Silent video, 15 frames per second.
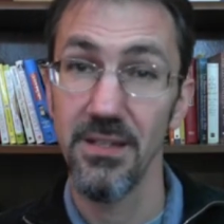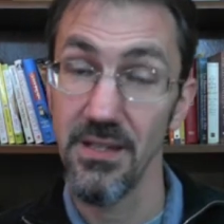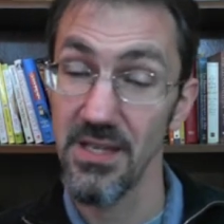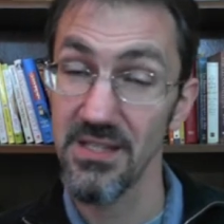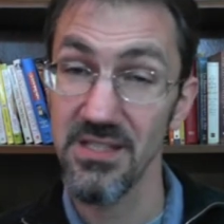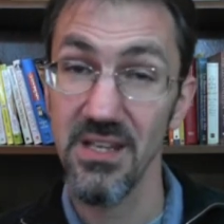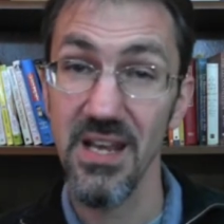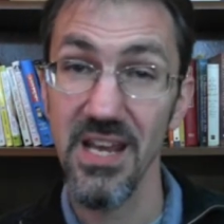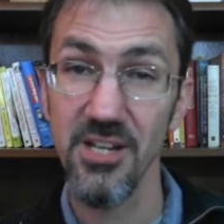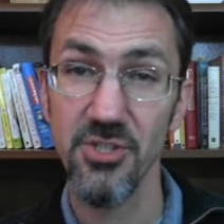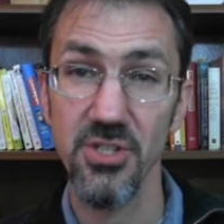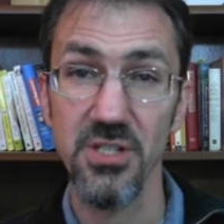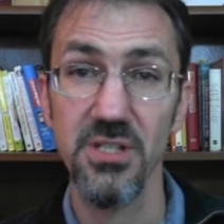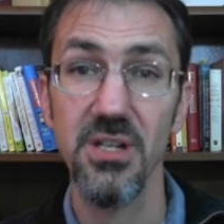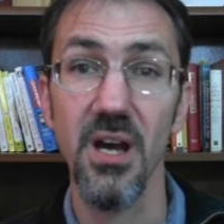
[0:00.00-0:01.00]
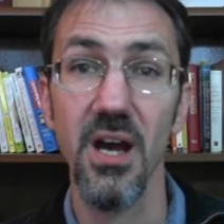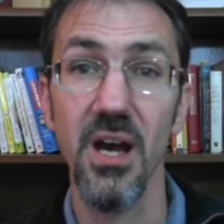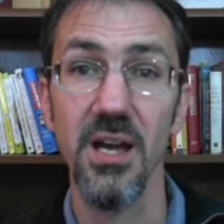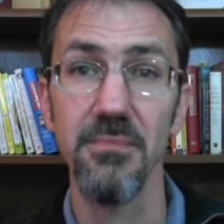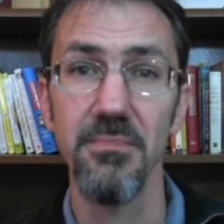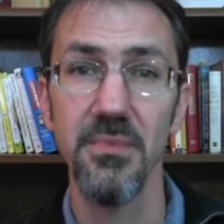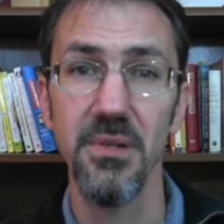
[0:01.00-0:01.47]
It's an anxious
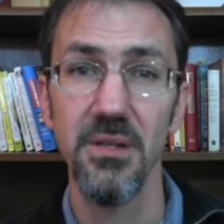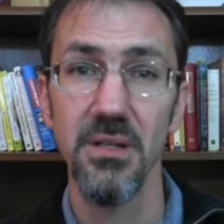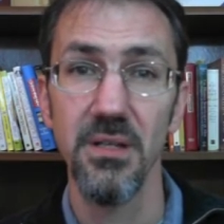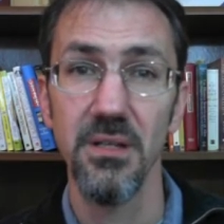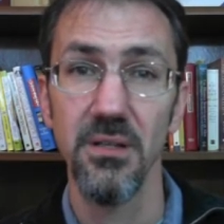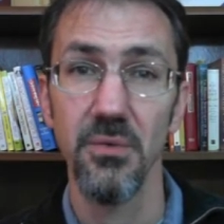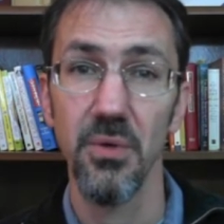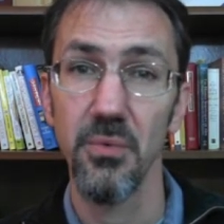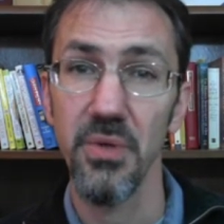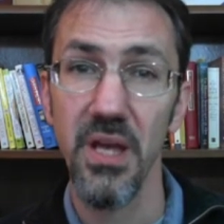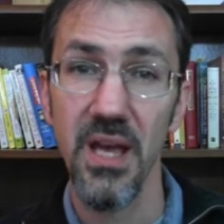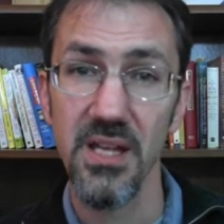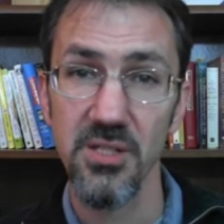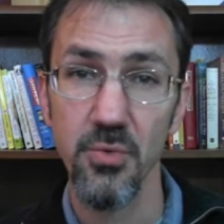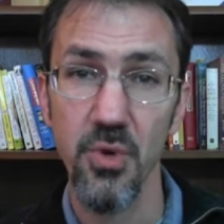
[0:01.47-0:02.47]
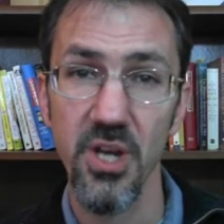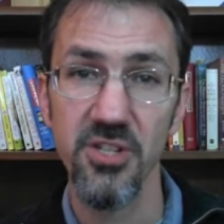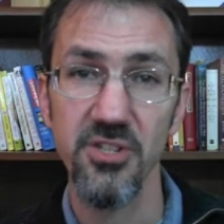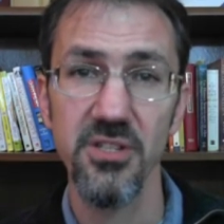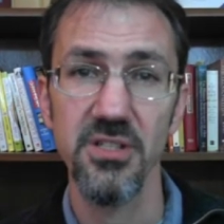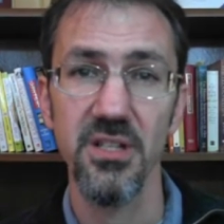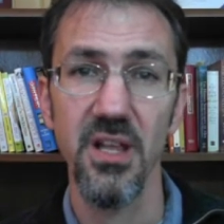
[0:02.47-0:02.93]
time when we ask
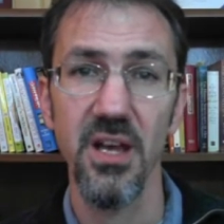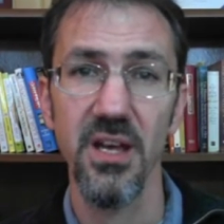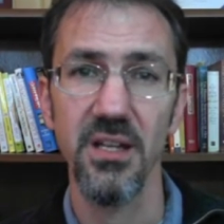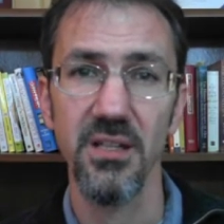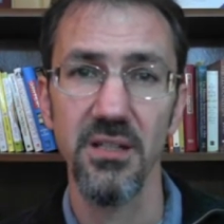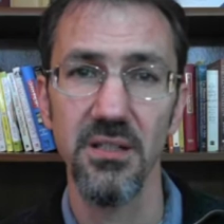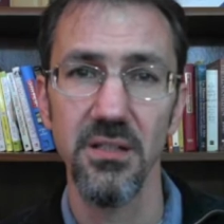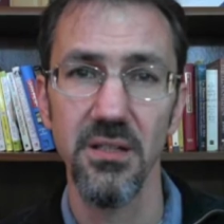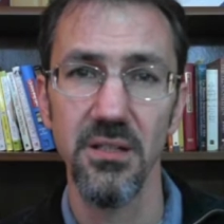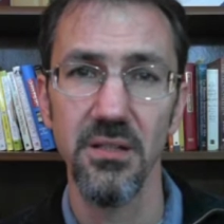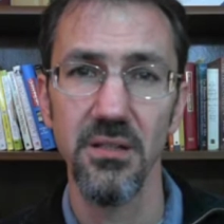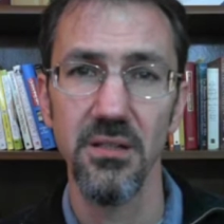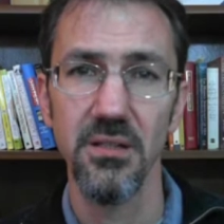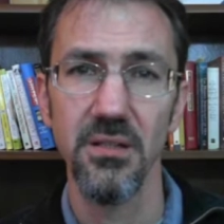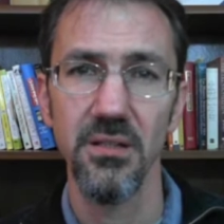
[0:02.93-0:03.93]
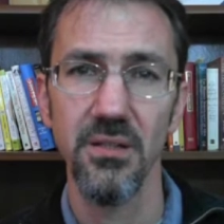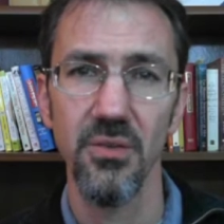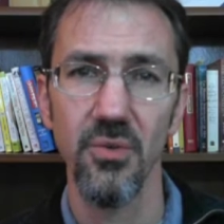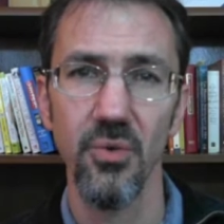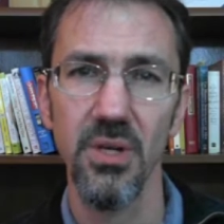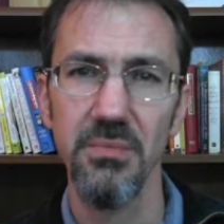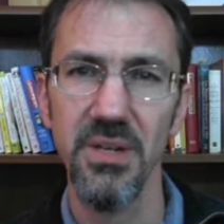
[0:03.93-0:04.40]
questions like,
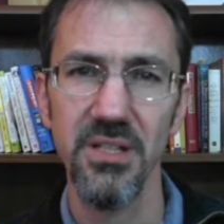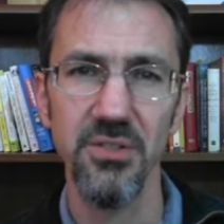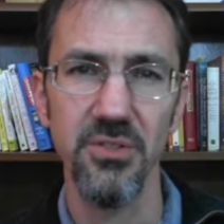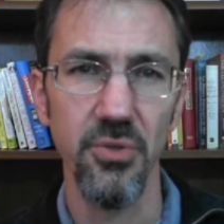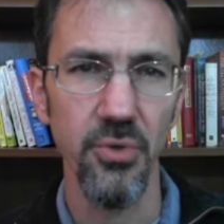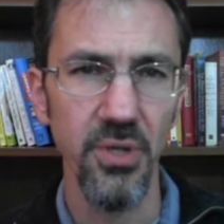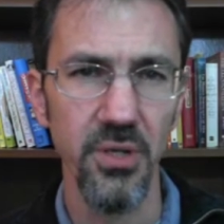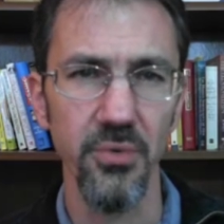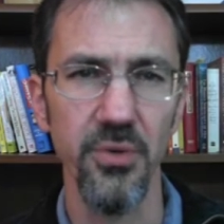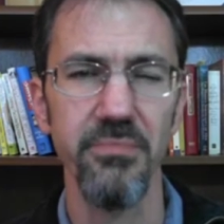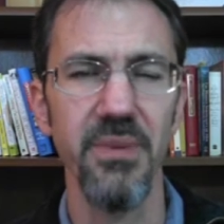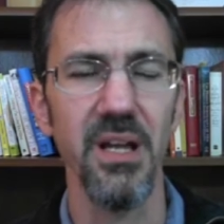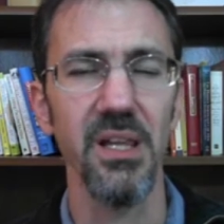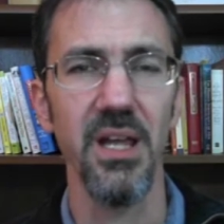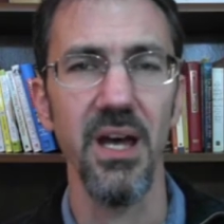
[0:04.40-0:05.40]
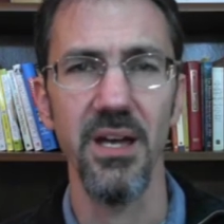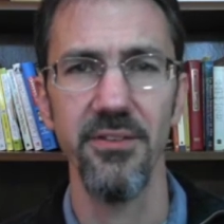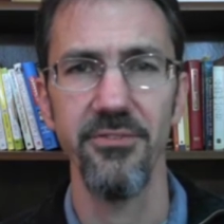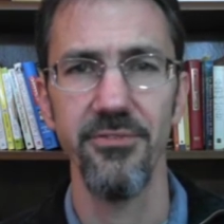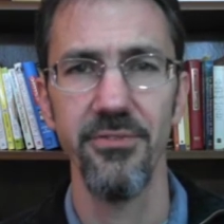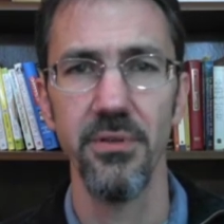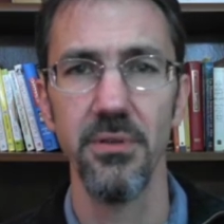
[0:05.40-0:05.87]
what am I doing with my
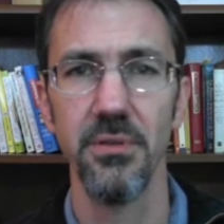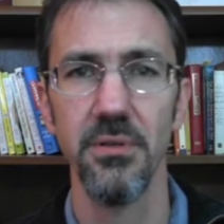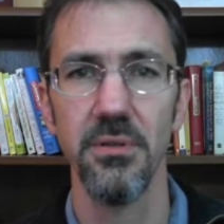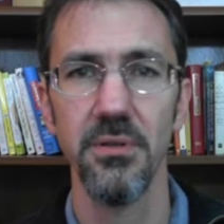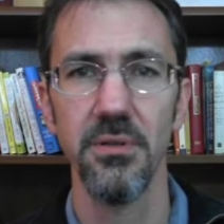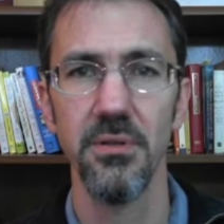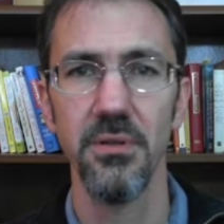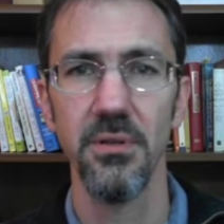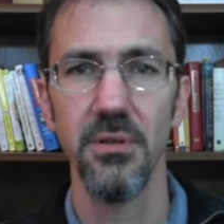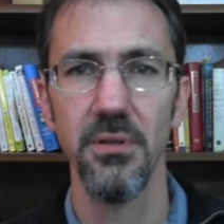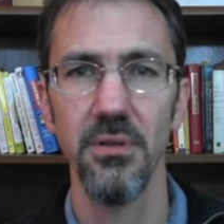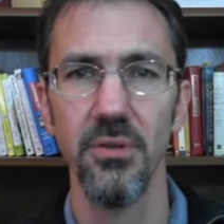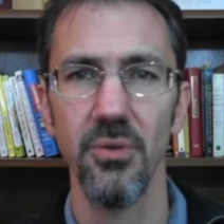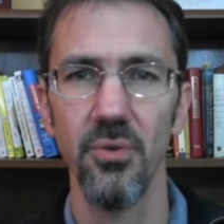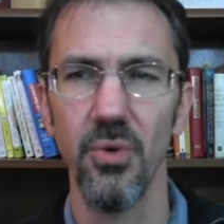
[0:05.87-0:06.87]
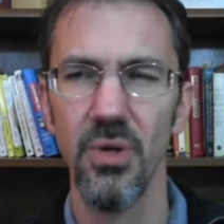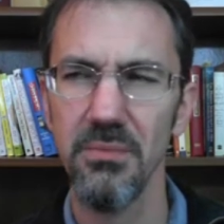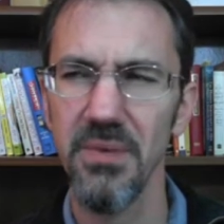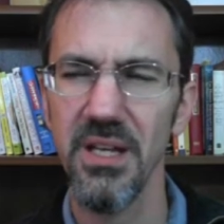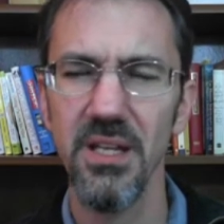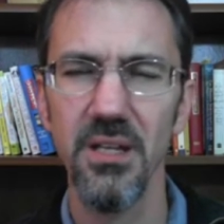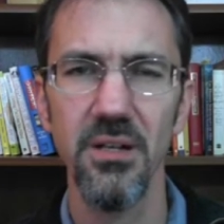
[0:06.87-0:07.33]
life? What
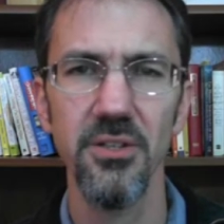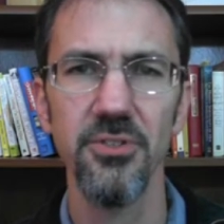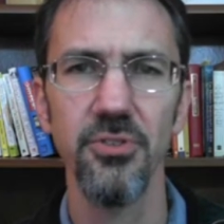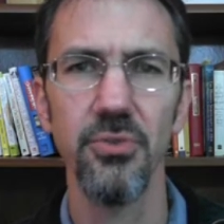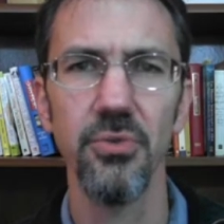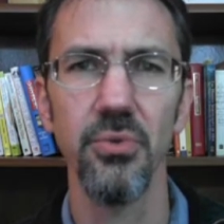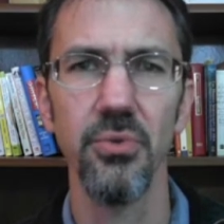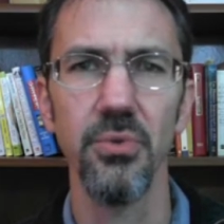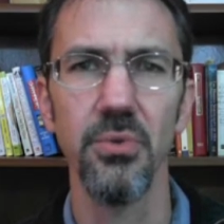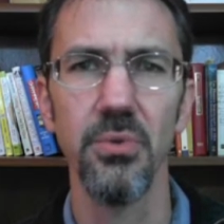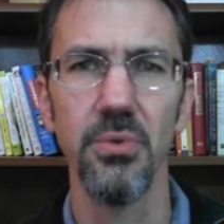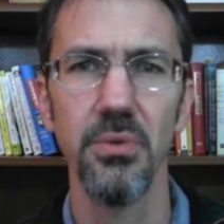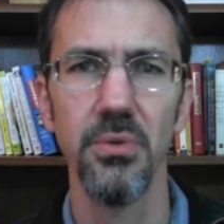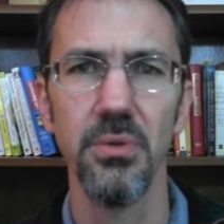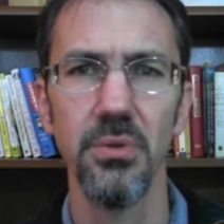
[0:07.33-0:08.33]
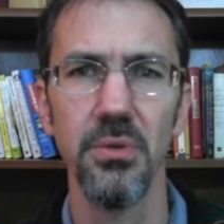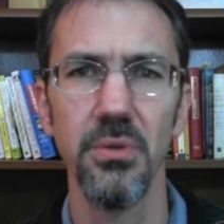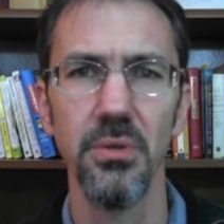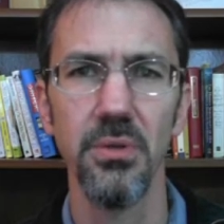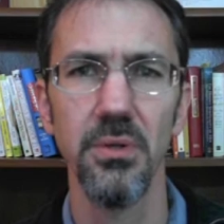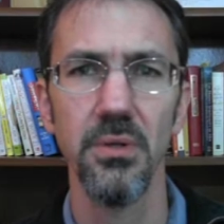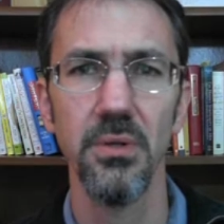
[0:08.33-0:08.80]
am I here to do?
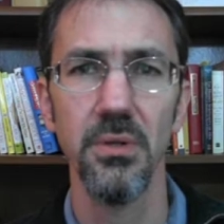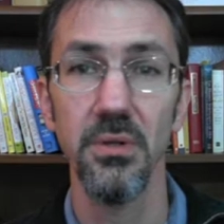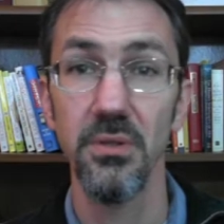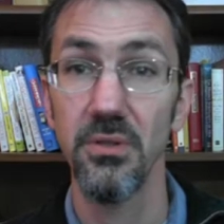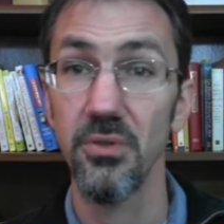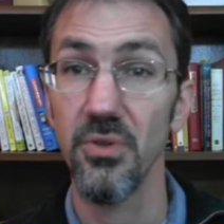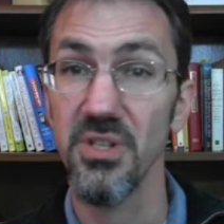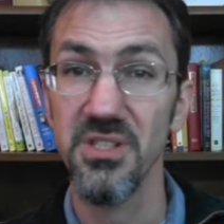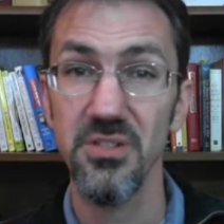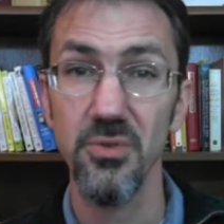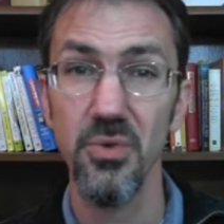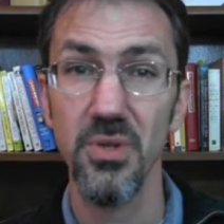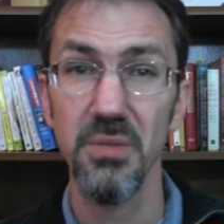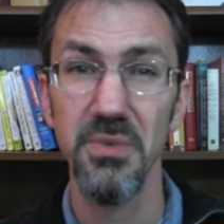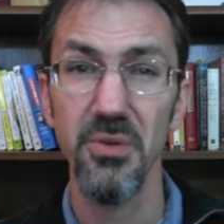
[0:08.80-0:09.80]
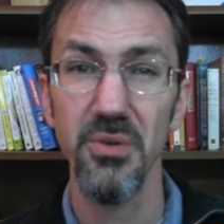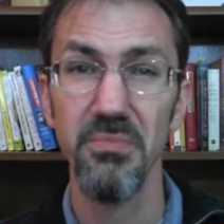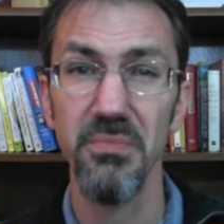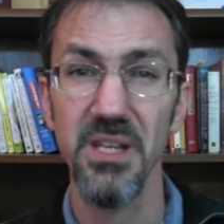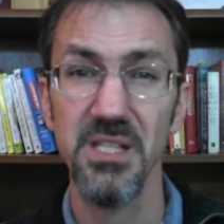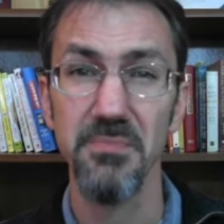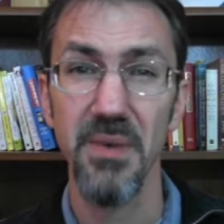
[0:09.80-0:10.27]
Do I still want to be with
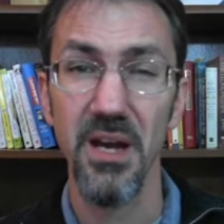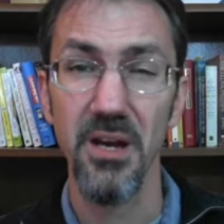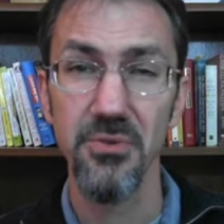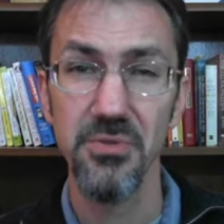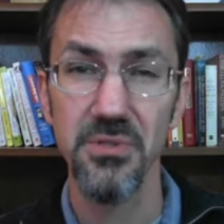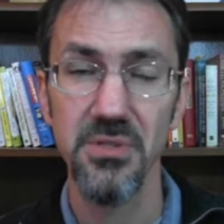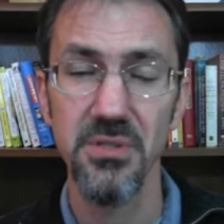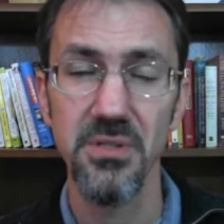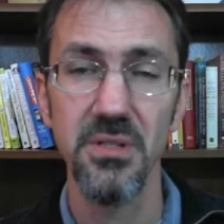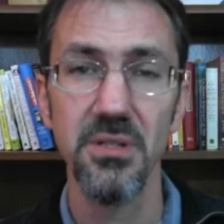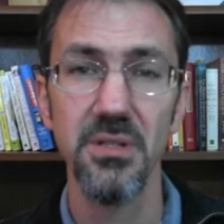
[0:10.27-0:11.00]
my spouse?